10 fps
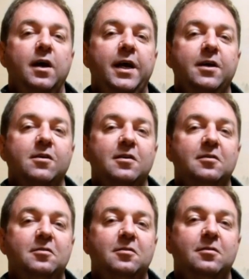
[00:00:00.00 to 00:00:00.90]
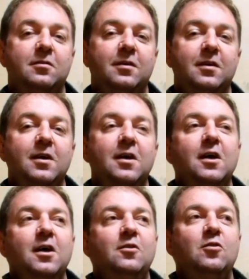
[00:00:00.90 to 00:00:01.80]
Hey guys,
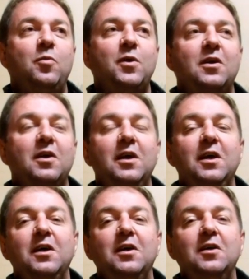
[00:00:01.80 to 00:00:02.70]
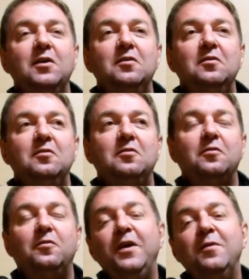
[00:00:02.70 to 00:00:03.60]
topic is
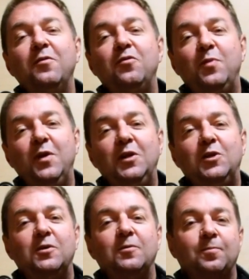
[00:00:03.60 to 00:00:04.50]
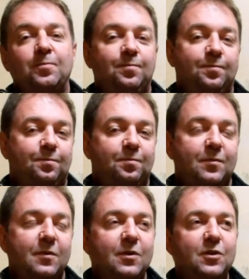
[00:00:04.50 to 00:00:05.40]
freedom of speech.
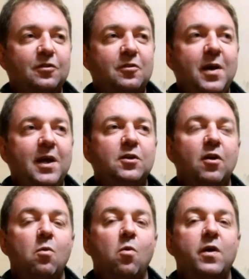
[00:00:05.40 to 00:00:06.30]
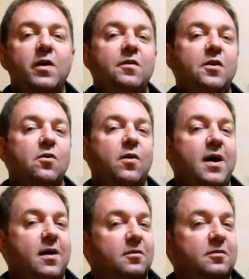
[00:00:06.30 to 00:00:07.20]
Just imagine I walk into your
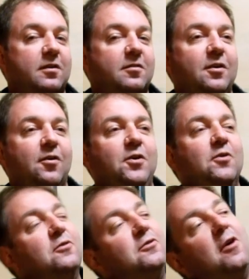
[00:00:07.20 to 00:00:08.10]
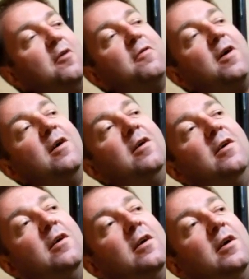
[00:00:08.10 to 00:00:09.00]
house and sit on your sofa
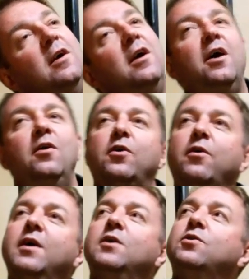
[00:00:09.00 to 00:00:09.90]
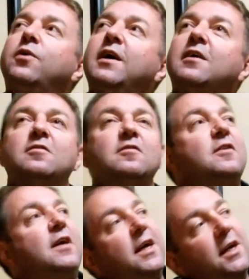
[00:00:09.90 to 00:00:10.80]
and look around your house and
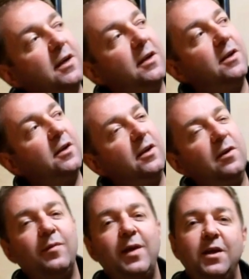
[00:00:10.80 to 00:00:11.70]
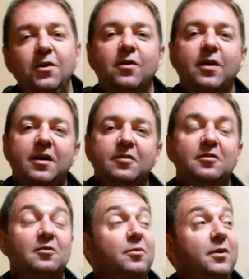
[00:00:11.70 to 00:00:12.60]
say, man, your house
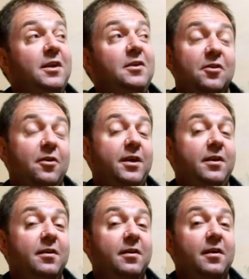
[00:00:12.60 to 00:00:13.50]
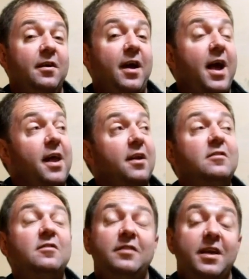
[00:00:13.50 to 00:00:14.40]
is really dirty and
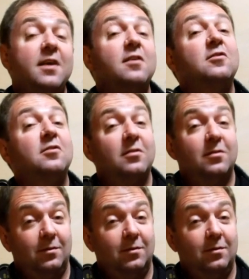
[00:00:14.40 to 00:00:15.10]
it stinks.